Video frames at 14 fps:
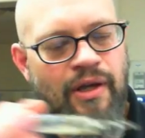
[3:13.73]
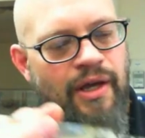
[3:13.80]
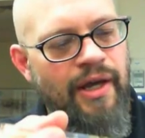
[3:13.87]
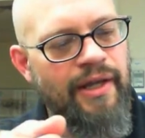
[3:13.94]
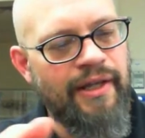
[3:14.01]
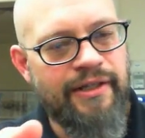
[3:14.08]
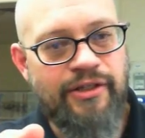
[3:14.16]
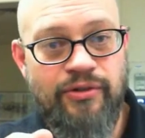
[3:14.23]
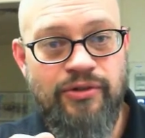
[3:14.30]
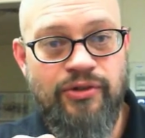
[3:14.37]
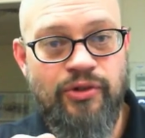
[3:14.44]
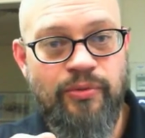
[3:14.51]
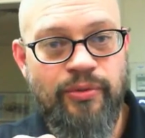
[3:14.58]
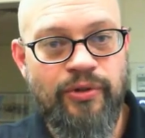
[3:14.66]
I like to use
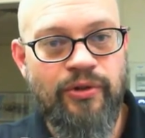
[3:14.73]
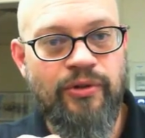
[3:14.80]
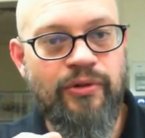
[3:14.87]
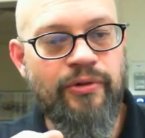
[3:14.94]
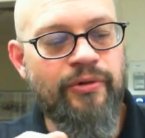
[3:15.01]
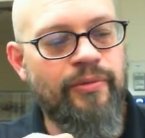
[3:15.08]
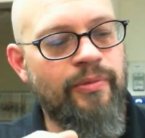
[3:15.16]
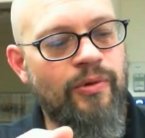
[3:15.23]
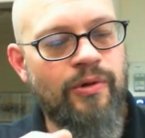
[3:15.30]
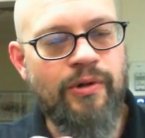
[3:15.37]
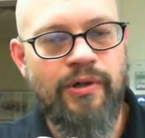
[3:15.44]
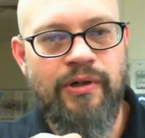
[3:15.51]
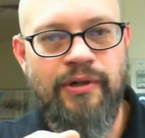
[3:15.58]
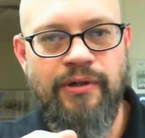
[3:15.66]
super lube
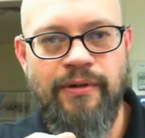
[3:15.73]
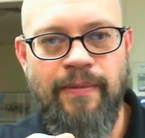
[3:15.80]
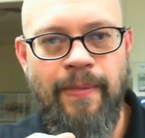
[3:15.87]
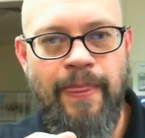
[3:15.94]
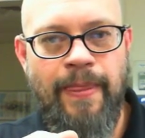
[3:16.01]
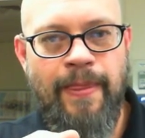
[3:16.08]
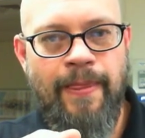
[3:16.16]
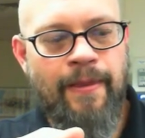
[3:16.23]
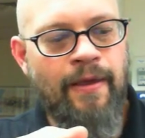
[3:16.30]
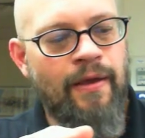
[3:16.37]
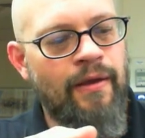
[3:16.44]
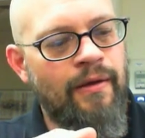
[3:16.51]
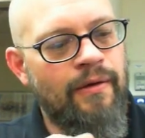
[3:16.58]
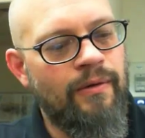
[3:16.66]

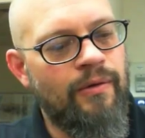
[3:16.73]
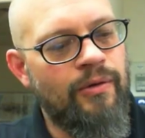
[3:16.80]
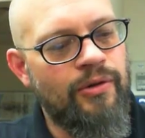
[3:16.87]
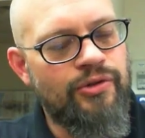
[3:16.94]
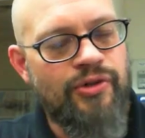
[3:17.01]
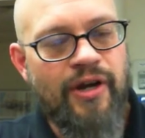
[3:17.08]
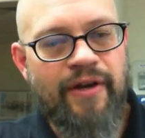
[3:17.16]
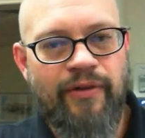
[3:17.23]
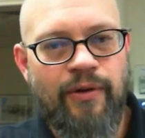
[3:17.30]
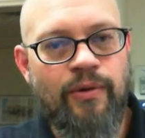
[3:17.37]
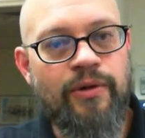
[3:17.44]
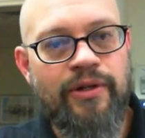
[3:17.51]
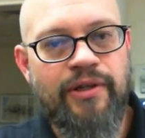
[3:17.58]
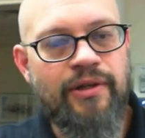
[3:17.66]
or Tri-Flow,
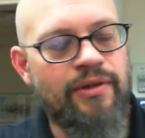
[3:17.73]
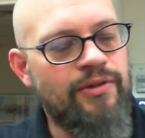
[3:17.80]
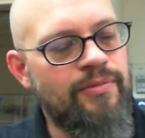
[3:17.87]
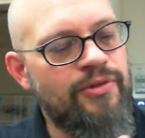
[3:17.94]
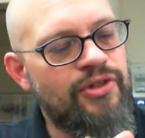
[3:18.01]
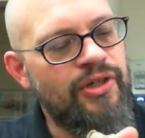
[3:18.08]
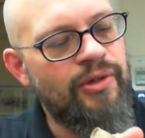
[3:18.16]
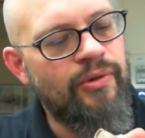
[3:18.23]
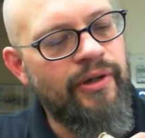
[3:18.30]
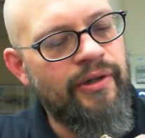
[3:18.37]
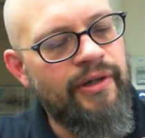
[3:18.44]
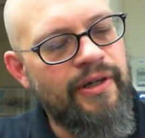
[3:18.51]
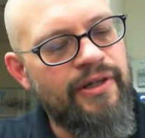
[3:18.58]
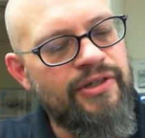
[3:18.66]
or you can use machine
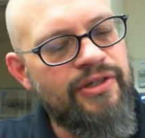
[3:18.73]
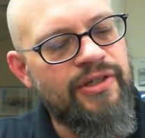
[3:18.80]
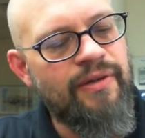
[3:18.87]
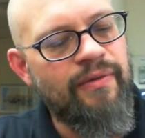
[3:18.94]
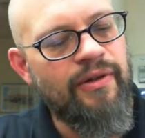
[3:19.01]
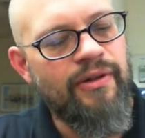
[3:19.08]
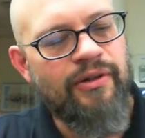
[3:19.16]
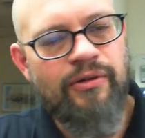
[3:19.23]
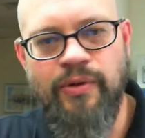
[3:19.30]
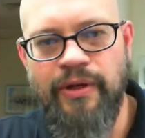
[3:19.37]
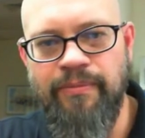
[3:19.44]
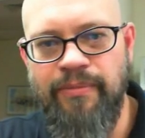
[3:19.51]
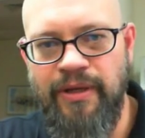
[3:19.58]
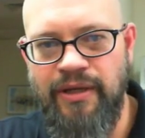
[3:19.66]
oil, and just give it a little
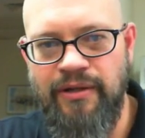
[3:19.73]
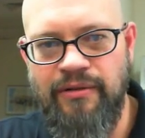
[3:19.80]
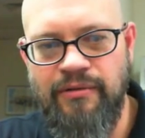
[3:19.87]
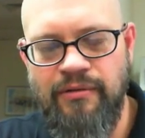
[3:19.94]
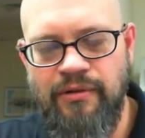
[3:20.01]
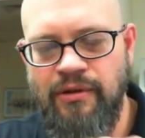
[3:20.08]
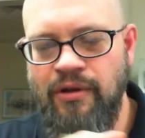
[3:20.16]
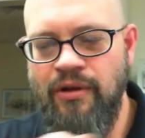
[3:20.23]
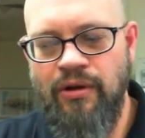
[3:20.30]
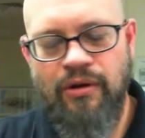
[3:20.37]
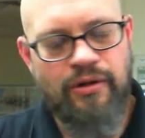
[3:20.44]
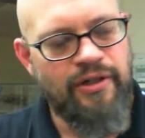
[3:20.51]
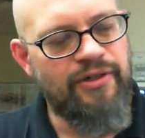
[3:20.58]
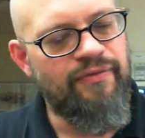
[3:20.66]
quick bead
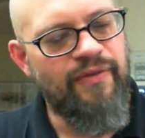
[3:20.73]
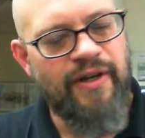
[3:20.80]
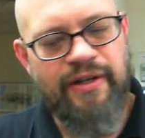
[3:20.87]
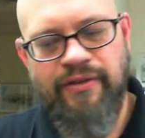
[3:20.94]
on these fine